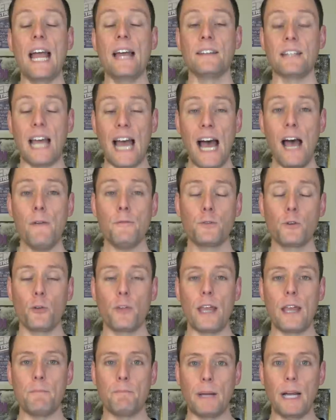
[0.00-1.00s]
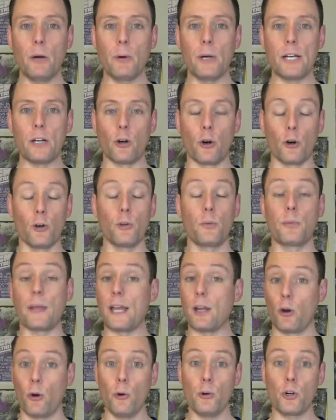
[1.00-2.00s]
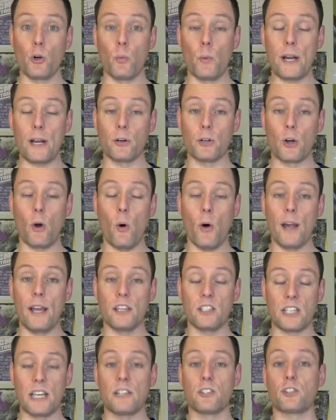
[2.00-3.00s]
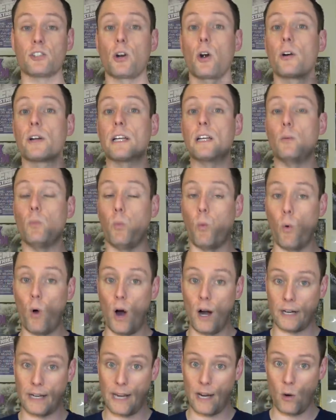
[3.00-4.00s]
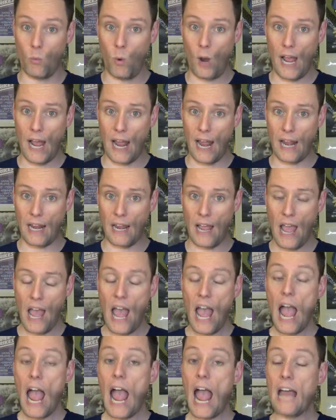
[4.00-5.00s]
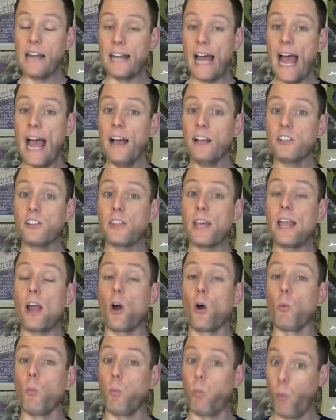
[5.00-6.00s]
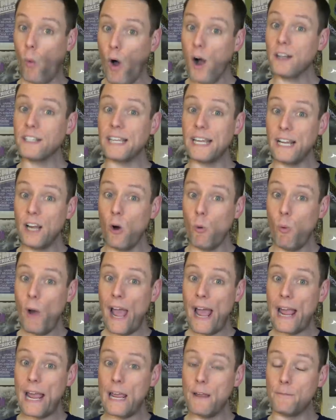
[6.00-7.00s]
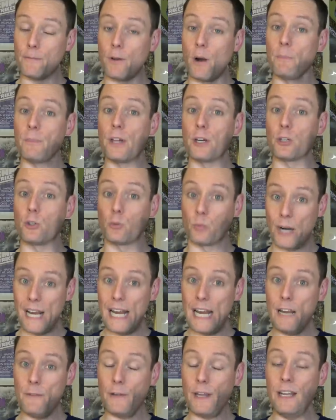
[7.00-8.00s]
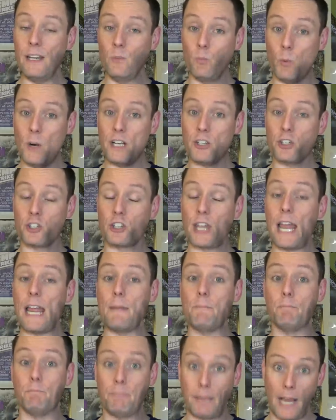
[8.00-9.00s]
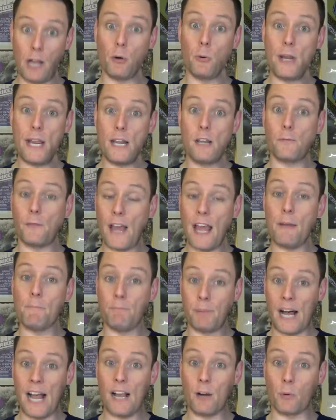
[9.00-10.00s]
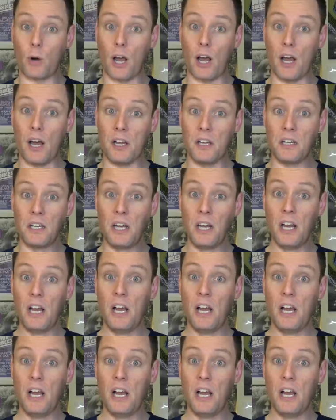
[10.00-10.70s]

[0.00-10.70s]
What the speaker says: And after they buried her, they heard a weird noise and started walking away. And as they are walking away from the grave in which they buried Vampyra,